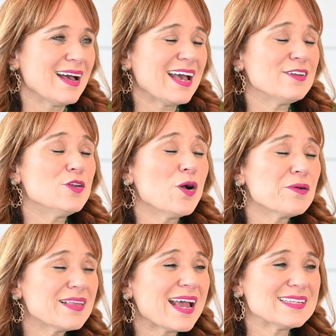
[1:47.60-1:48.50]
I
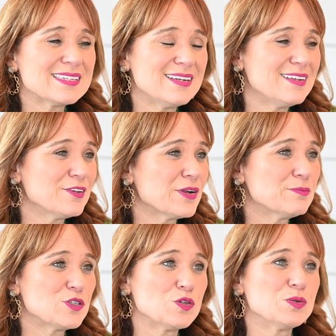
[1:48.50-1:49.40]
know that as an
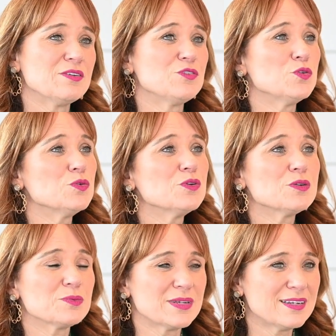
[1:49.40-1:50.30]
Enneagram 2, if you
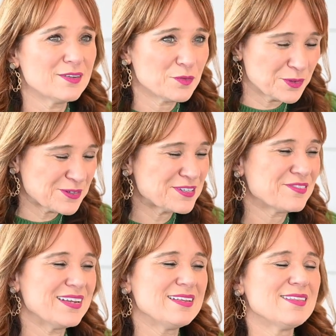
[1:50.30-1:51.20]
could rid the world
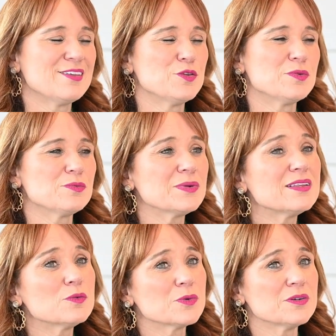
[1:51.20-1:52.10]
of anything, you would
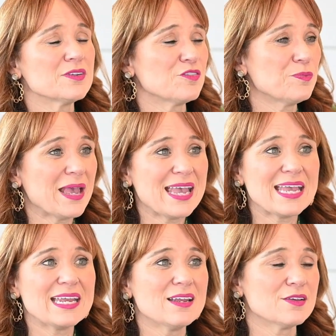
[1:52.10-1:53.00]
rid the world of
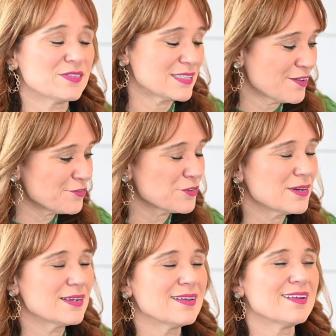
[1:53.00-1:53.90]
pain, of
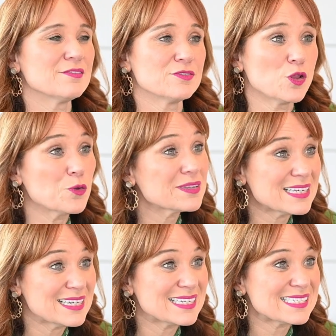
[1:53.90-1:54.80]
suffering, and of
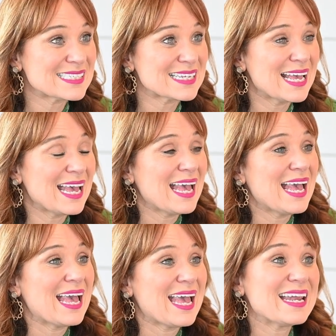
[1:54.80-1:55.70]
loneliness.
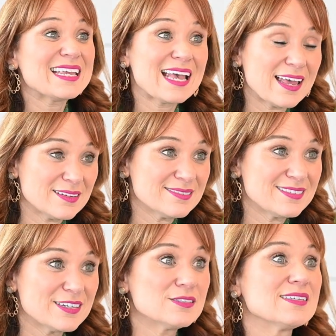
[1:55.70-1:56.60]
And again,
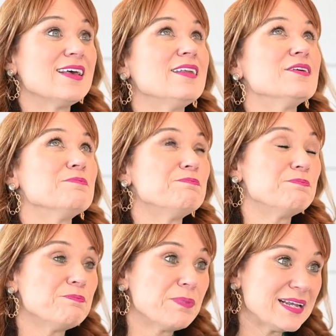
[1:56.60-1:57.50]
there's an
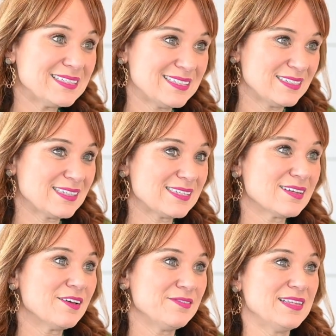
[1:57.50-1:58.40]
abundance
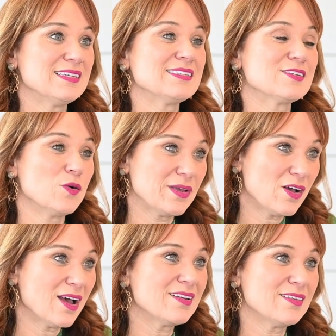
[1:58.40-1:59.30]
of this
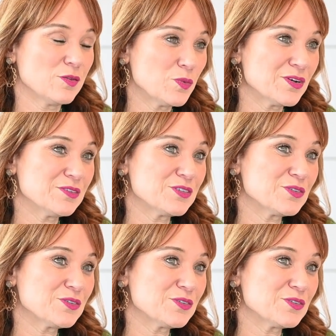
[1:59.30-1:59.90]
going on in the world